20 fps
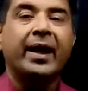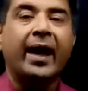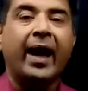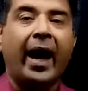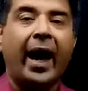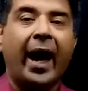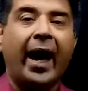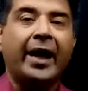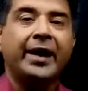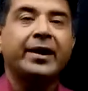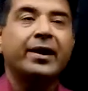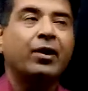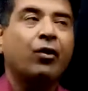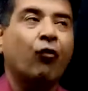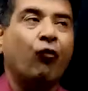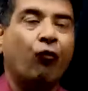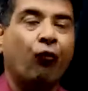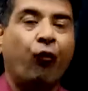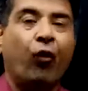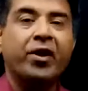
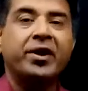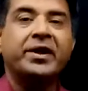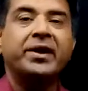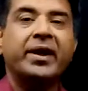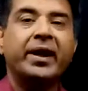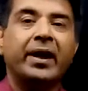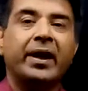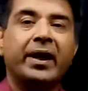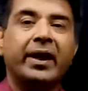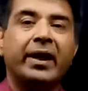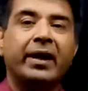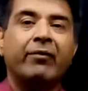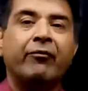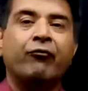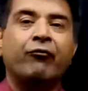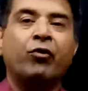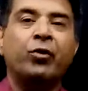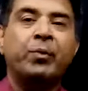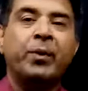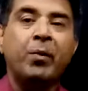And what
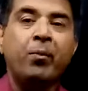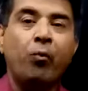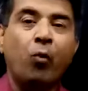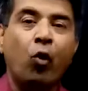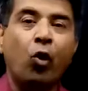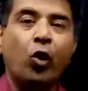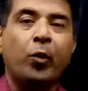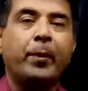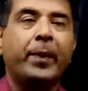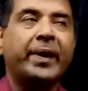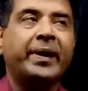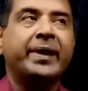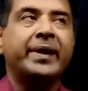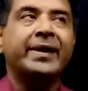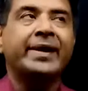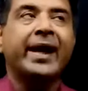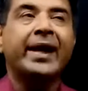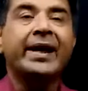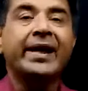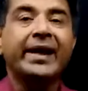would be more better
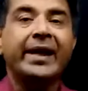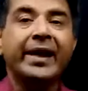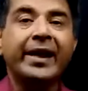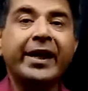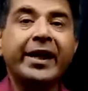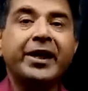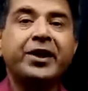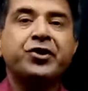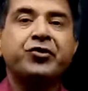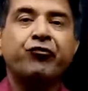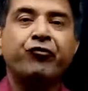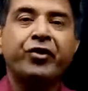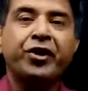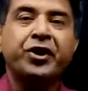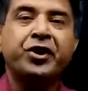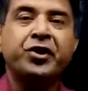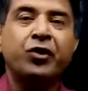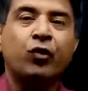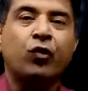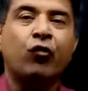that each
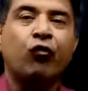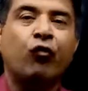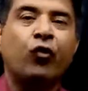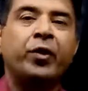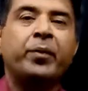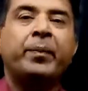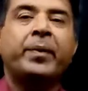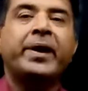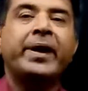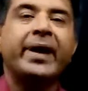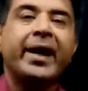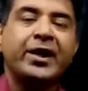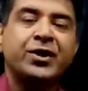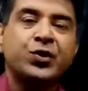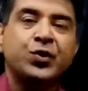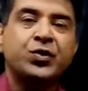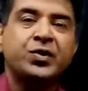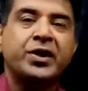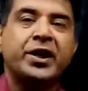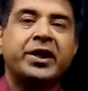video would be
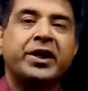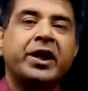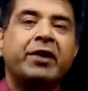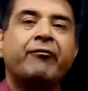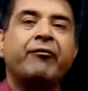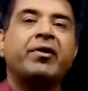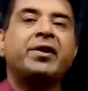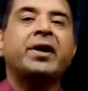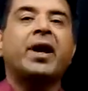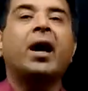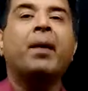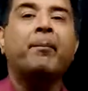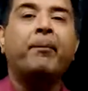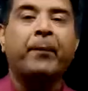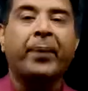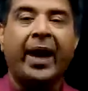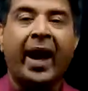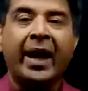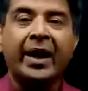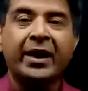associated with a
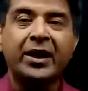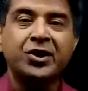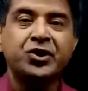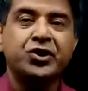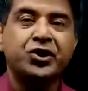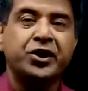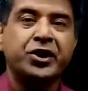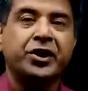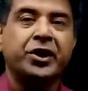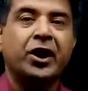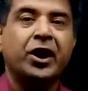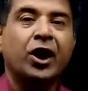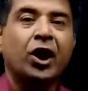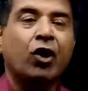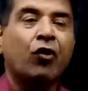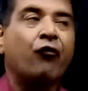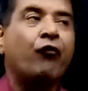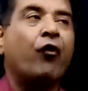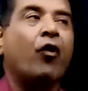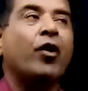practice sheet
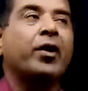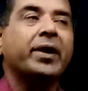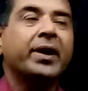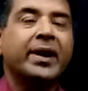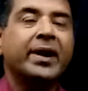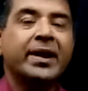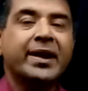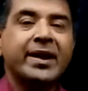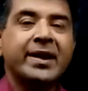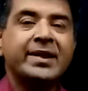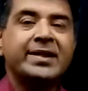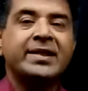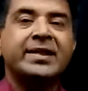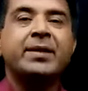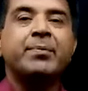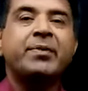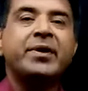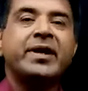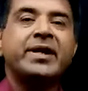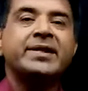for
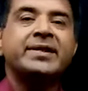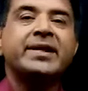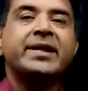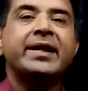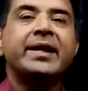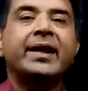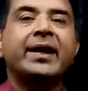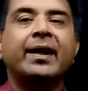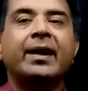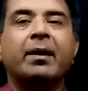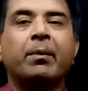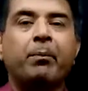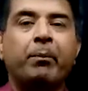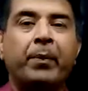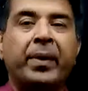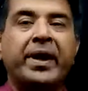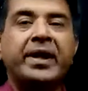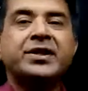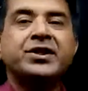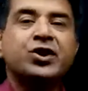CBSE
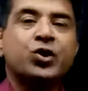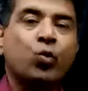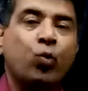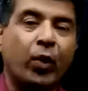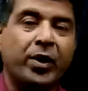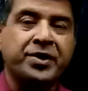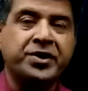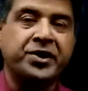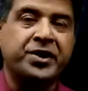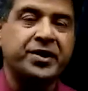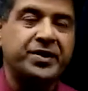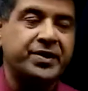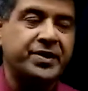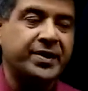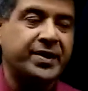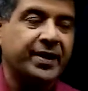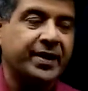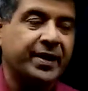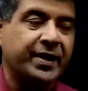based questions.